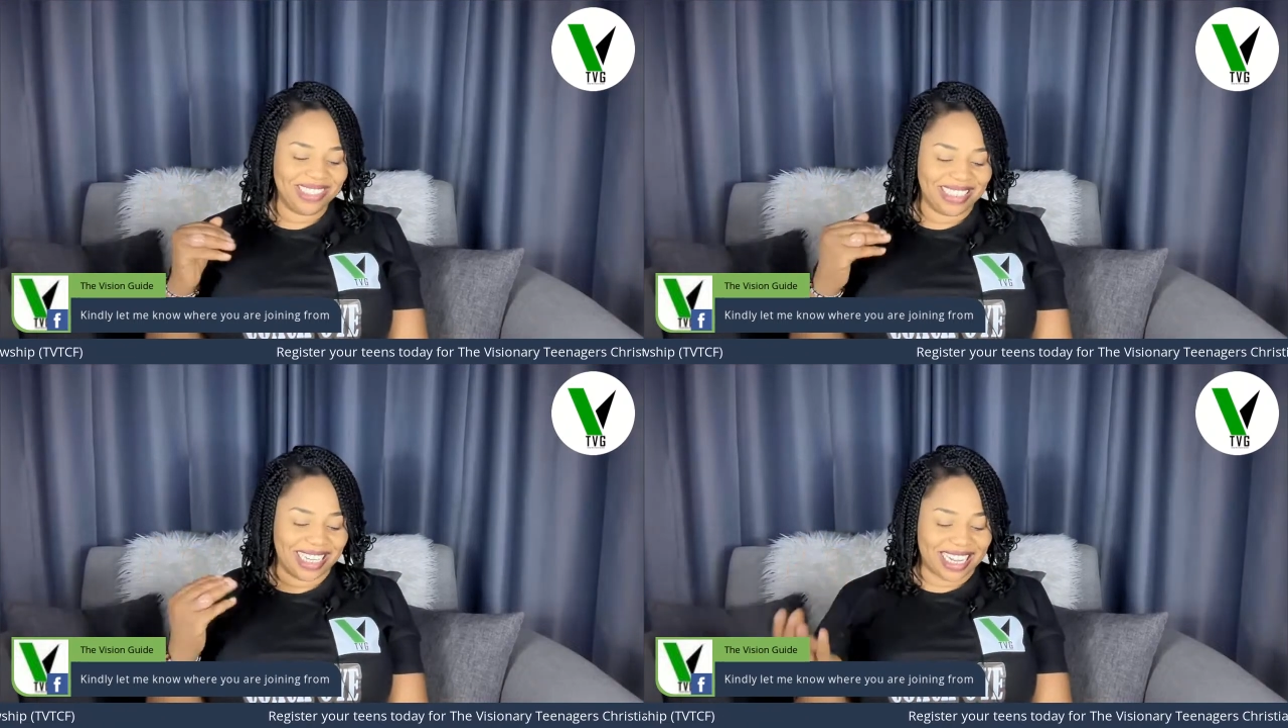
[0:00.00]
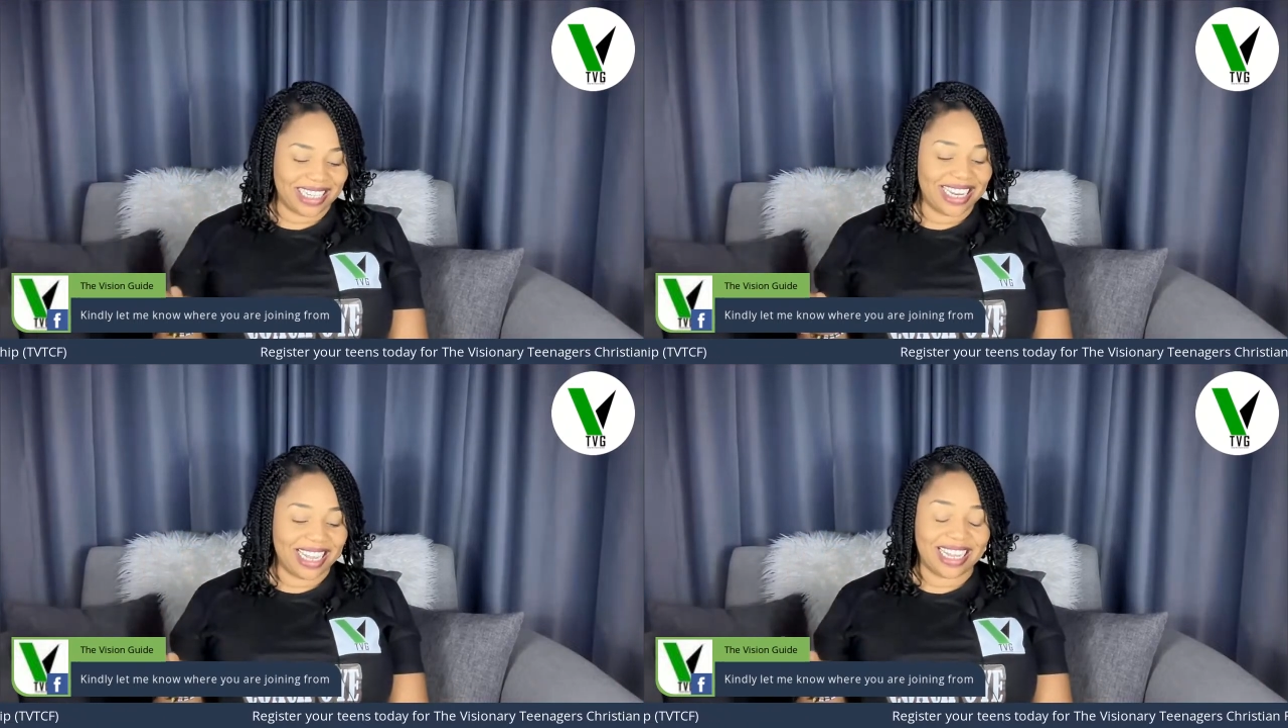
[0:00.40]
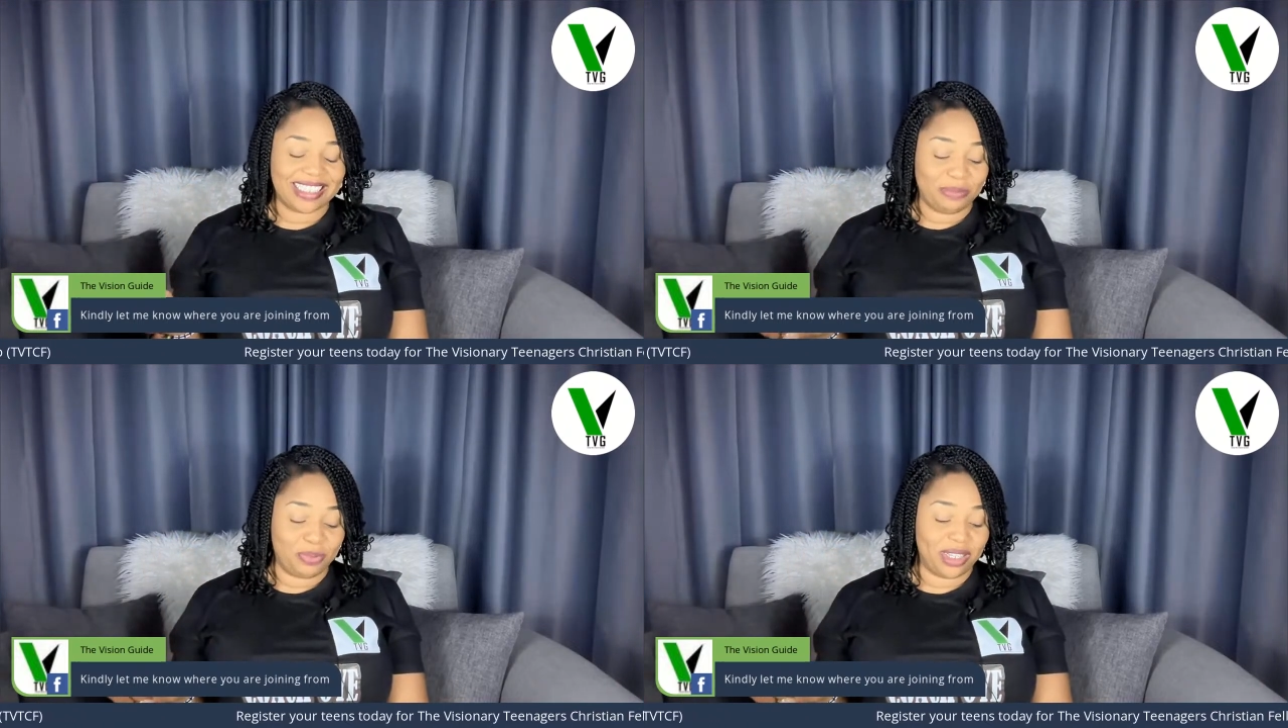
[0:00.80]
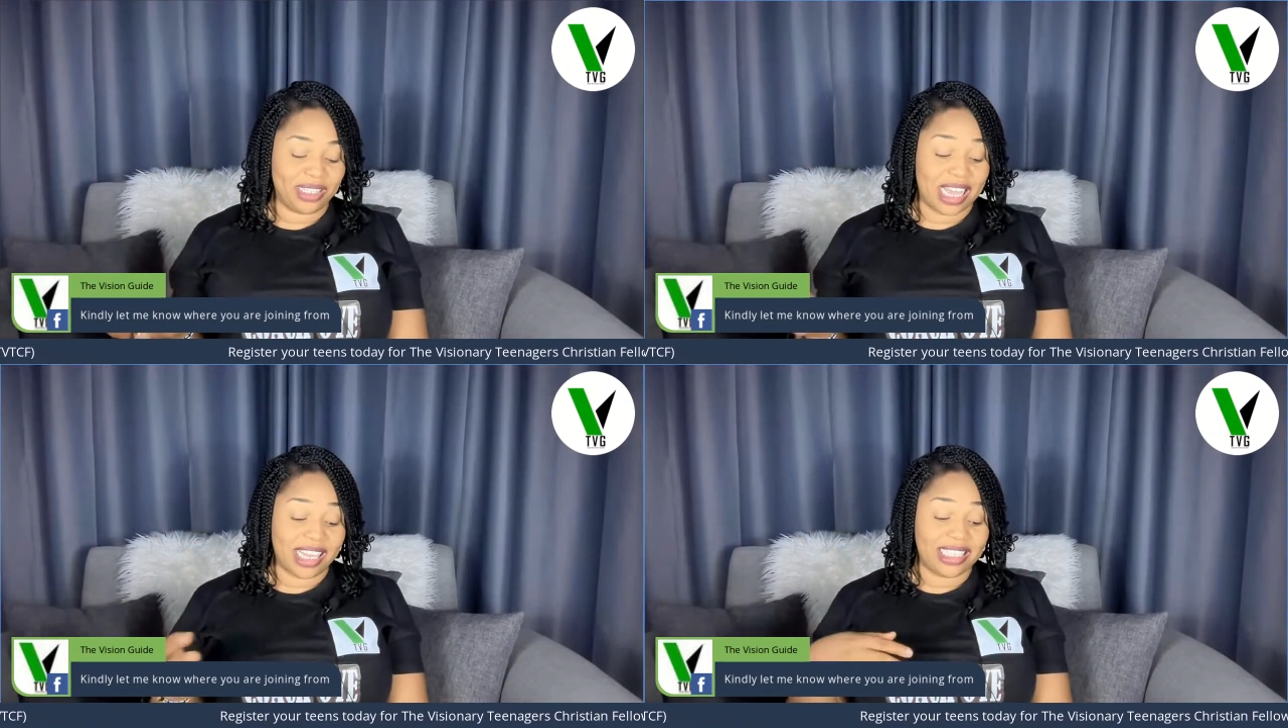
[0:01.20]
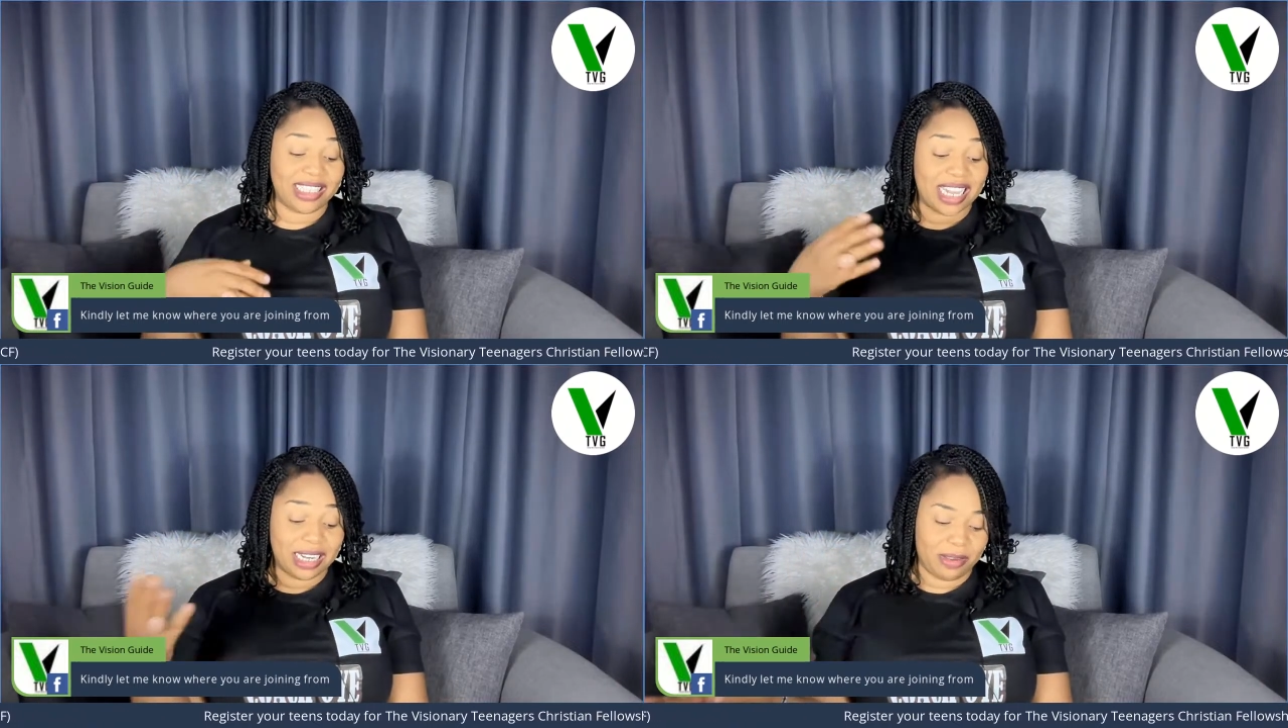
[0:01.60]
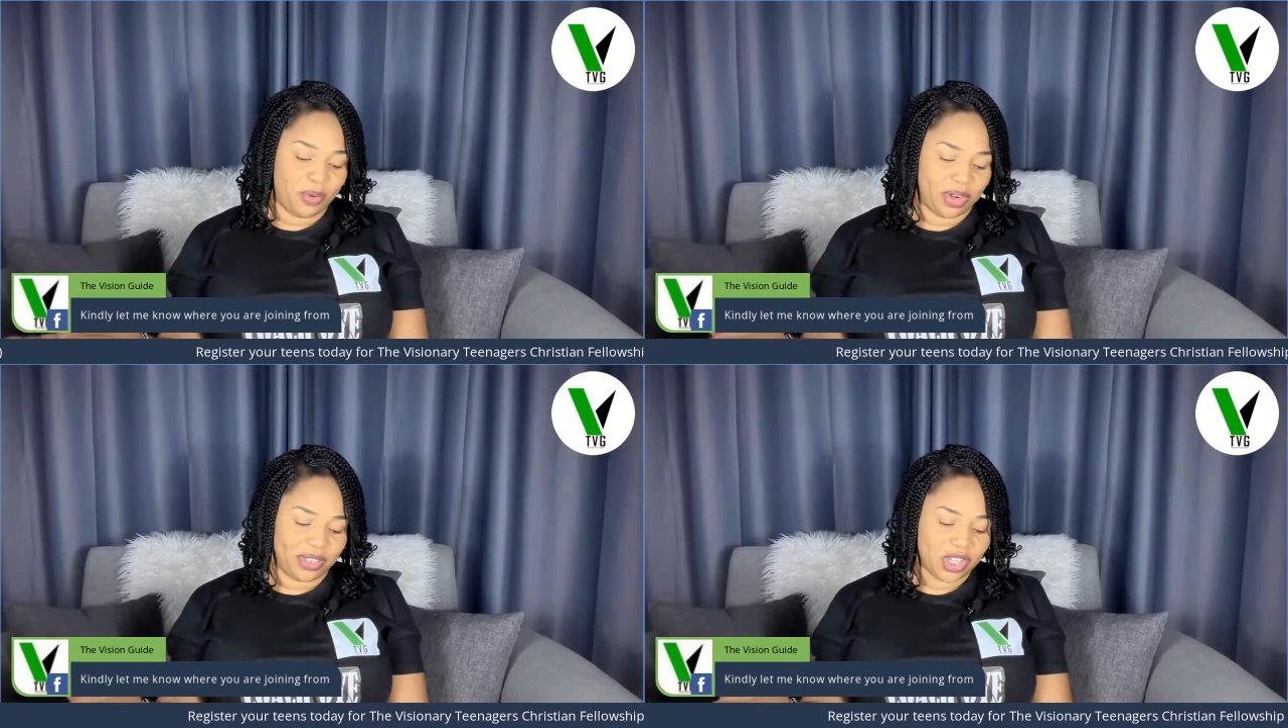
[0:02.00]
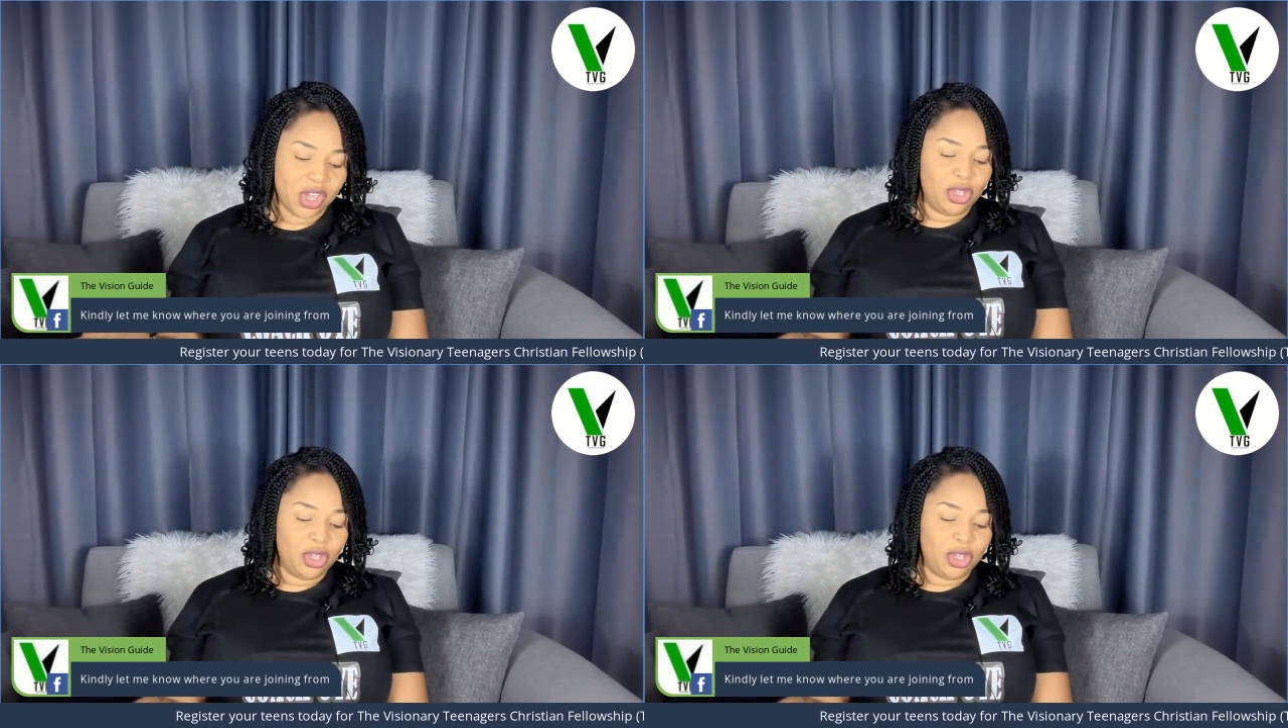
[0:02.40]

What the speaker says: that can get depressed.